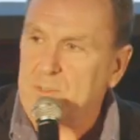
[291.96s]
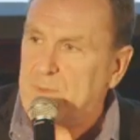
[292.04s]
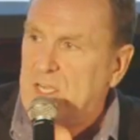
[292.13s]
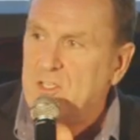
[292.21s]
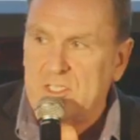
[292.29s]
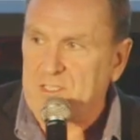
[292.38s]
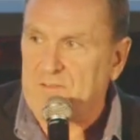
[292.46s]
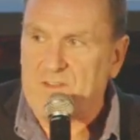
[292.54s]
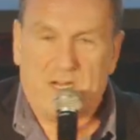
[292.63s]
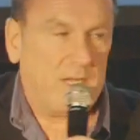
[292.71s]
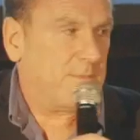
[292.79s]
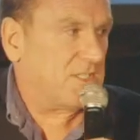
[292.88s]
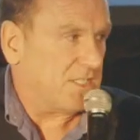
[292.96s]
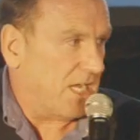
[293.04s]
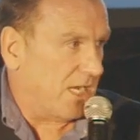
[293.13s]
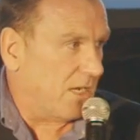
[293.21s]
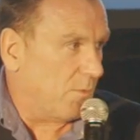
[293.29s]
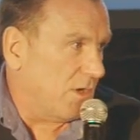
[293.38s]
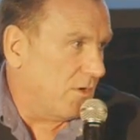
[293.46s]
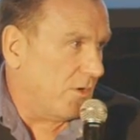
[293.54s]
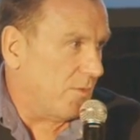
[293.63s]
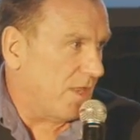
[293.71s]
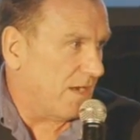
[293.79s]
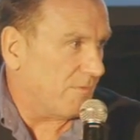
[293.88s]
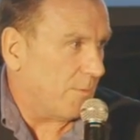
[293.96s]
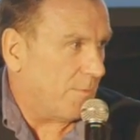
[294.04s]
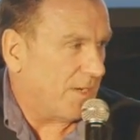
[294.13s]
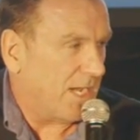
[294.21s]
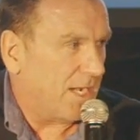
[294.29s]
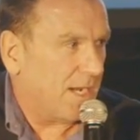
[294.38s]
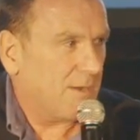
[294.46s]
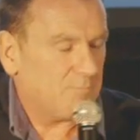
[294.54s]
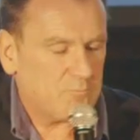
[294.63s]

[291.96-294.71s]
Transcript: speech is a fucking mistake. We all knew that from the beginning.